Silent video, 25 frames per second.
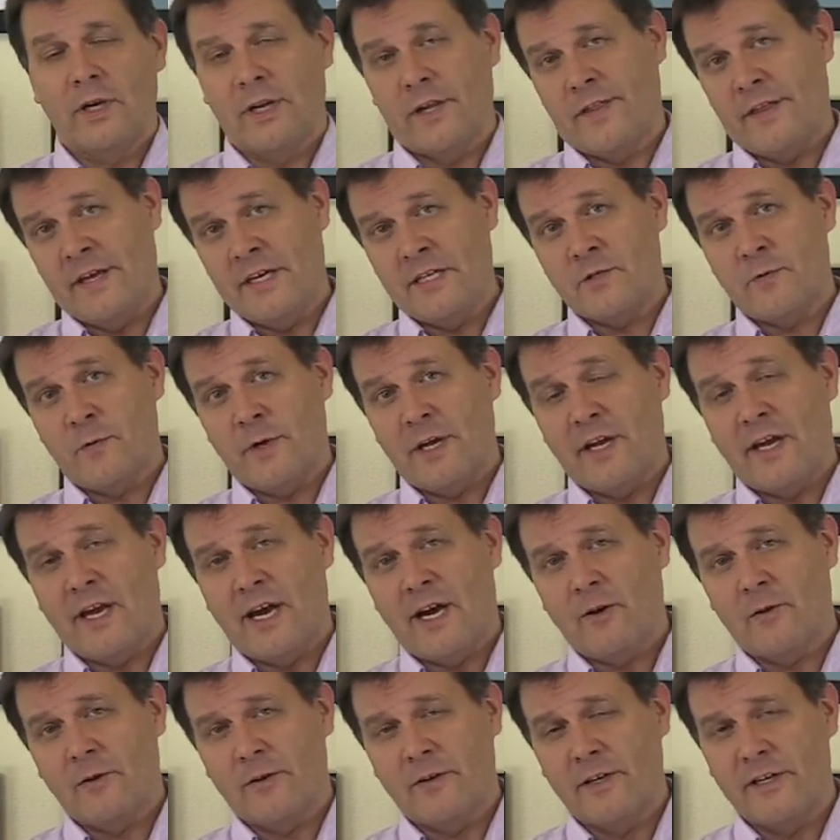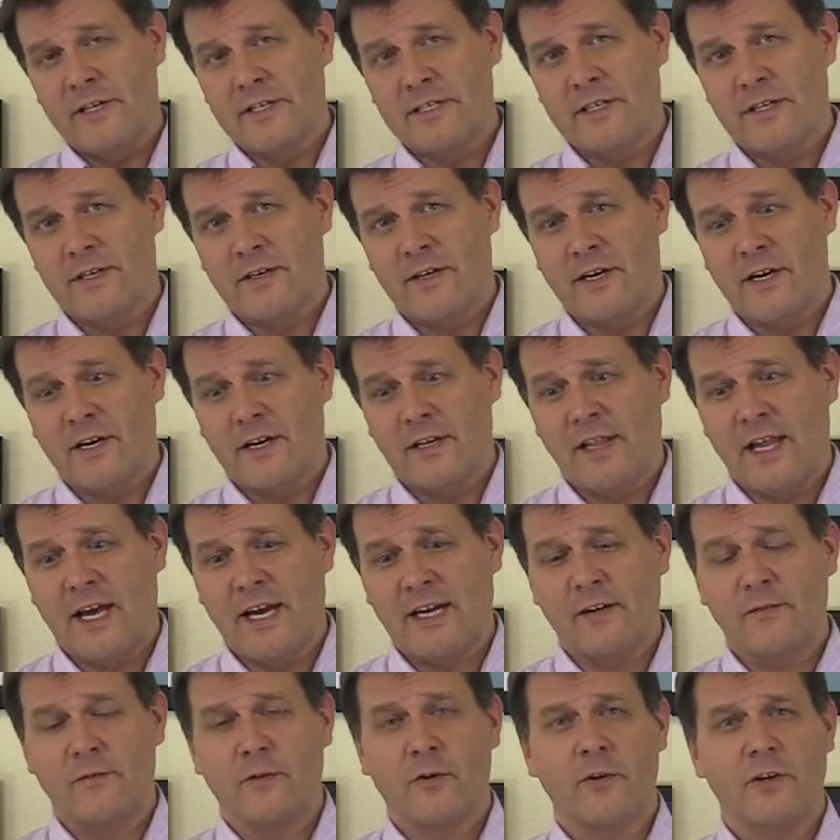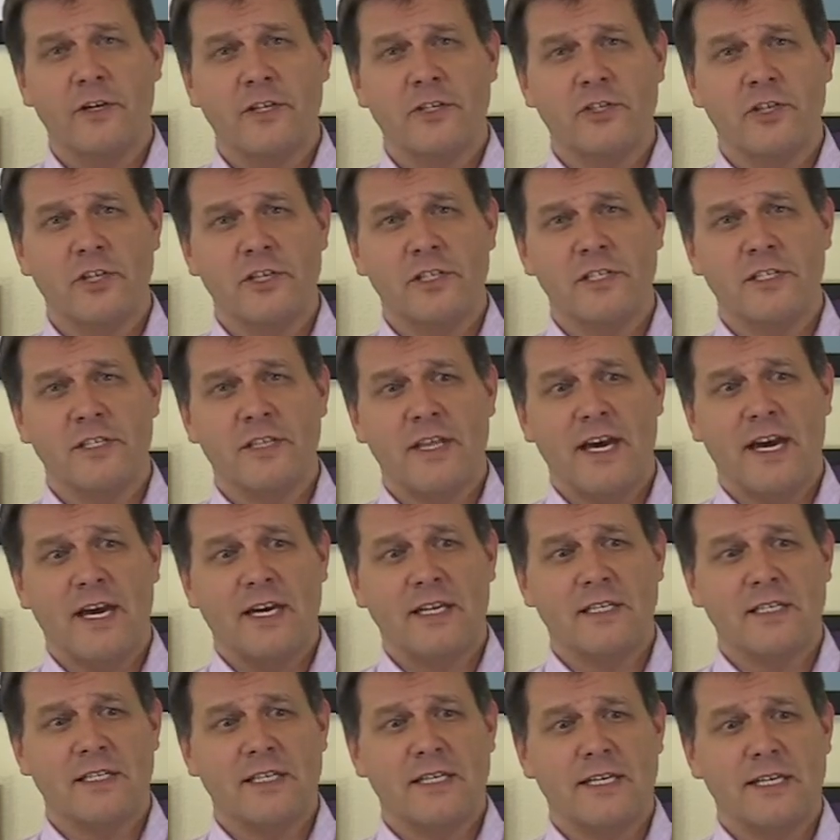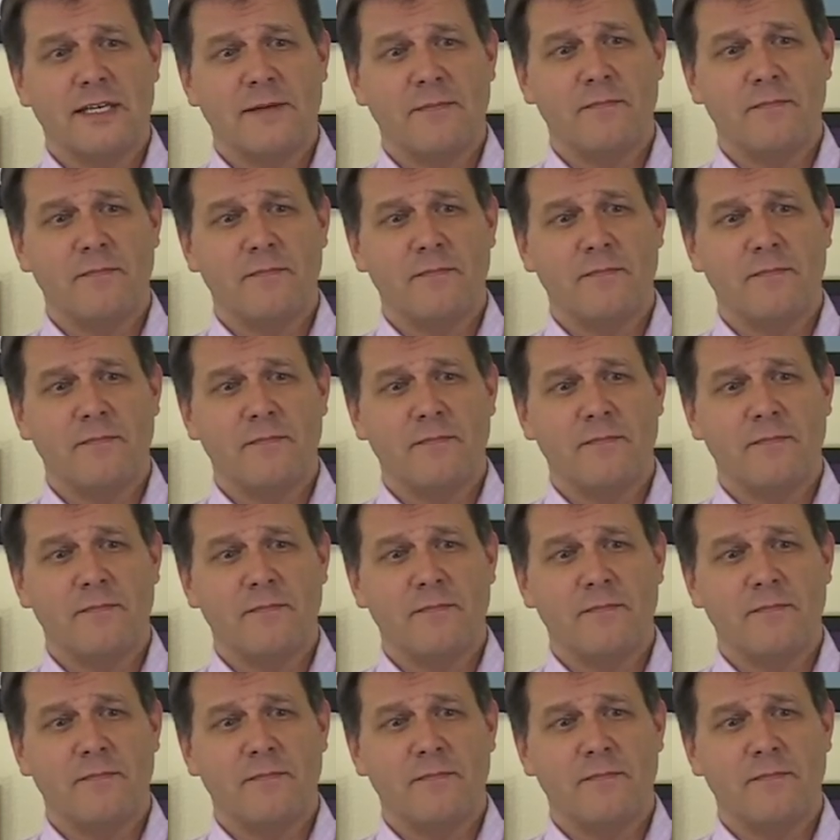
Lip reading: of the things we encounter is there are a lot of Christians that